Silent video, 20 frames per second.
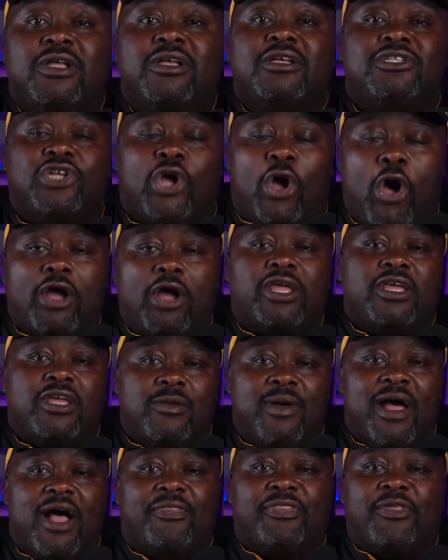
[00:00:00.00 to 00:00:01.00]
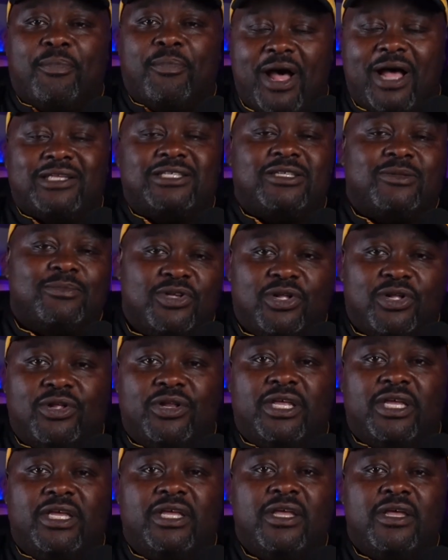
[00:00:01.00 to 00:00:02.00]
talking about the
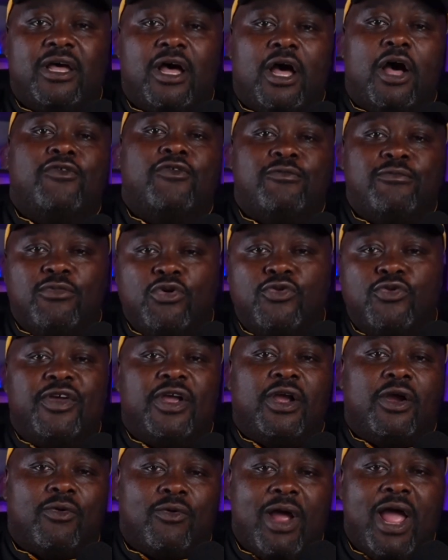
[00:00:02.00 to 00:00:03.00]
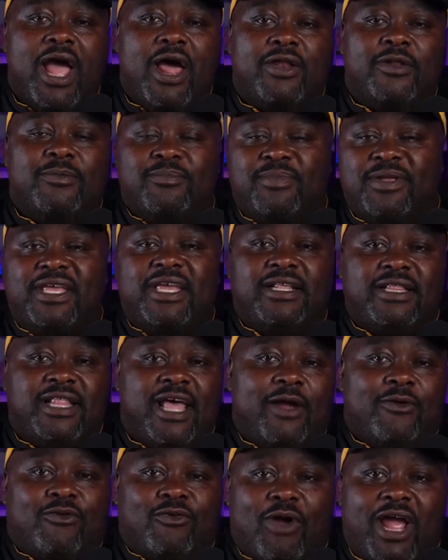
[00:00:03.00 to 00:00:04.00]
possibility of moving around and being that
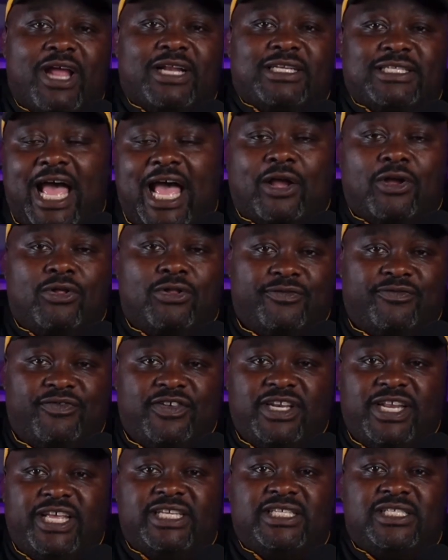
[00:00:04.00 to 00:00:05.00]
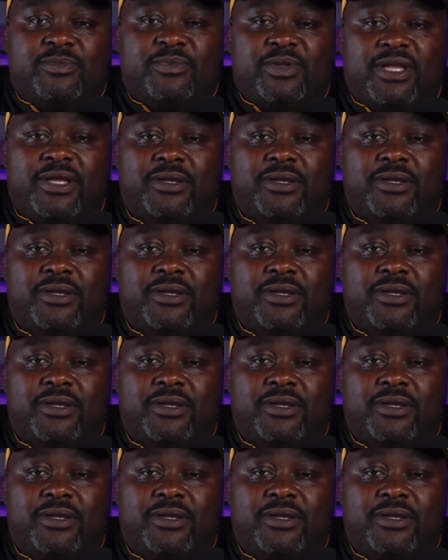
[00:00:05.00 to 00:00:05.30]
right tackle if he needs to be.